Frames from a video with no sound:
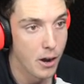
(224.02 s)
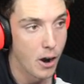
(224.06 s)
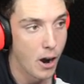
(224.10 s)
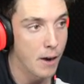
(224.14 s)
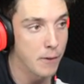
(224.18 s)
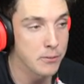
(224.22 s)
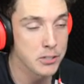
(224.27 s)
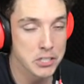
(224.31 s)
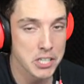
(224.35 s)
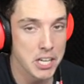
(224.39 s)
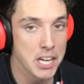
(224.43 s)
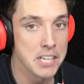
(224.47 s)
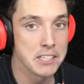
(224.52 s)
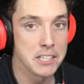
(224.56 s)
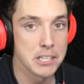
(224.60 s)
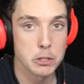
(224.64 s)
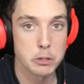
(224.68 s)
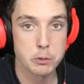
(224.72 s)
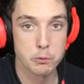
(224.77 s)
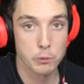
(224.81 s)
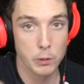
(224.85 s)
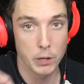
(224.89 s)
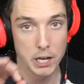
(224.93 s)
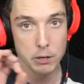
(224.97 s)
I've seen
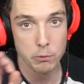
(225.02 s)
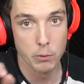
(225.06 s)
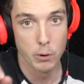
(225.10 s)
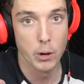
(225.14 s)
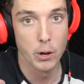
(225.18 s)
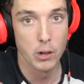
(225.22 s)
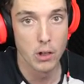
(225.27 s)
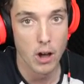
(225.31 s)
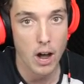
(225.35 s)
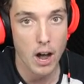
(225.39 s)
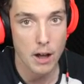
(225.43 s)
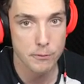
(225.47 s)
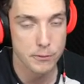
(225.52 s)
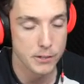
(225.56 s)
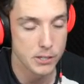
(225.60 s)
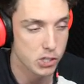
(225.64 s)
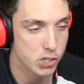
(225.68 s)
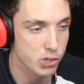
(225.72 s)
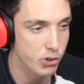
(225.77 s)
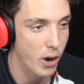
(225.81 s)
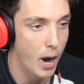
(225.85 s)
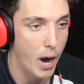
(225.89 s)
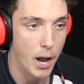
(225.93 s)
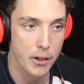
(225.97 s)
this in real life in
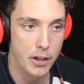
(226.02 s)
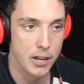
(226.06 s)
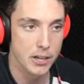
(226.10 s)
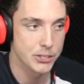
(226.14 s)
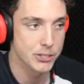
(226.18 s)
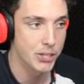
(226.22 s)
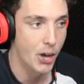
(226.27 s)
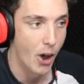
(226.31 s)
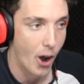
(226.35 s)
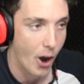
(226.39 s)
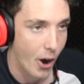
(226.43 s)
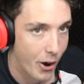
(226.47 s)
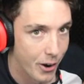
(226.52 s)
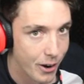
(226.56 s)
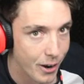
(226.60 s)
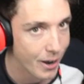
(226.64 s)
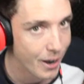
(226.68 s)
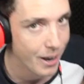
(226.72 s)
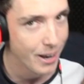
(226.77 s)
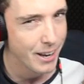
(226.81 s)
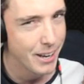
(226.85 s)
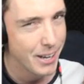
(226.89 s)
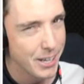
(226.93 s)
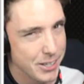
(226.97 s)
Australia, so
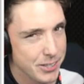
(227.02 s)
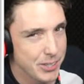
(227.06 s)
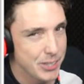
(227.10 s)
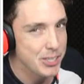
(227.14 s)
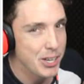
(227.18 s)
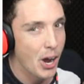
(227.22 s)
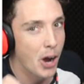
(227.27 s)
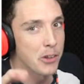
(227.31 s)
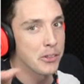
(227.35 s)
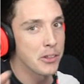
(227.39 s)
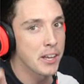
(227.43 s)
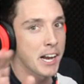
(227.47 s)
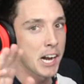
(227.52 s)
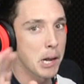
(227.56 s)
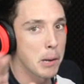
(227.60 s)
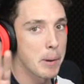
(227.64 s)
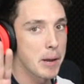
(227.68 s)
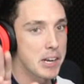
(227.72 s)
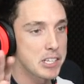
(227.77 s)
this is only going to